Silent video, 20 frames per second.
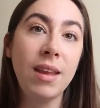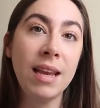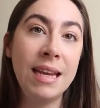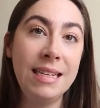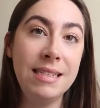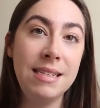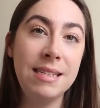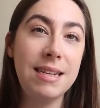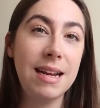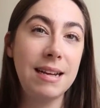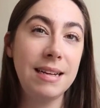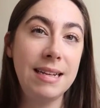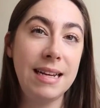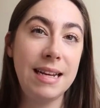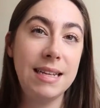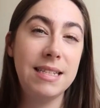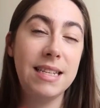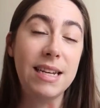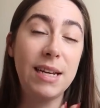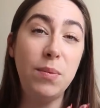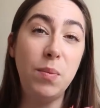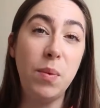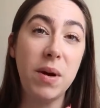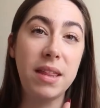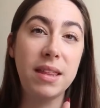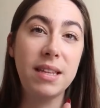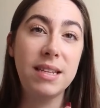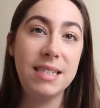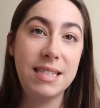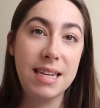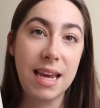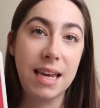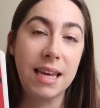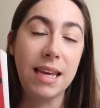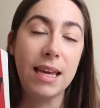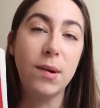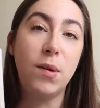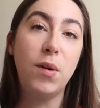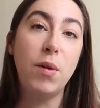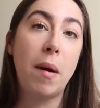he's still in Italy with
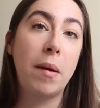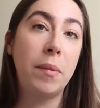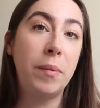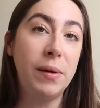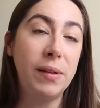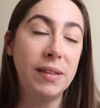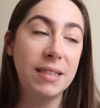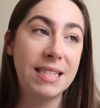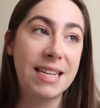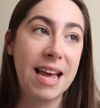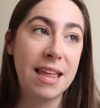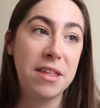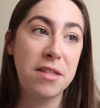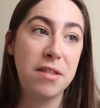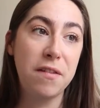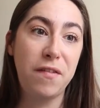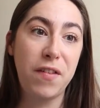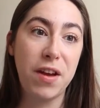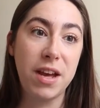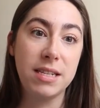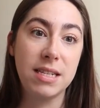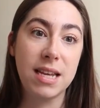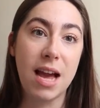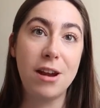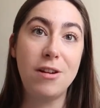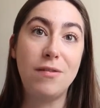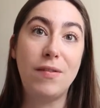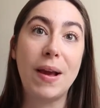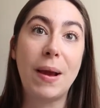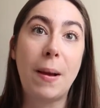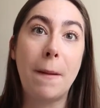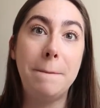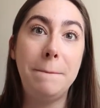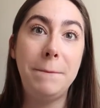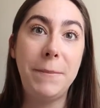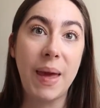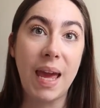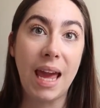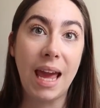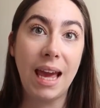Dickie, although I will say that the first kind of like
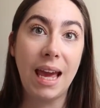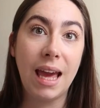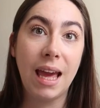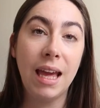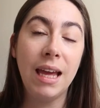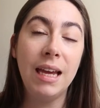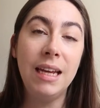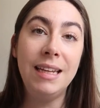big,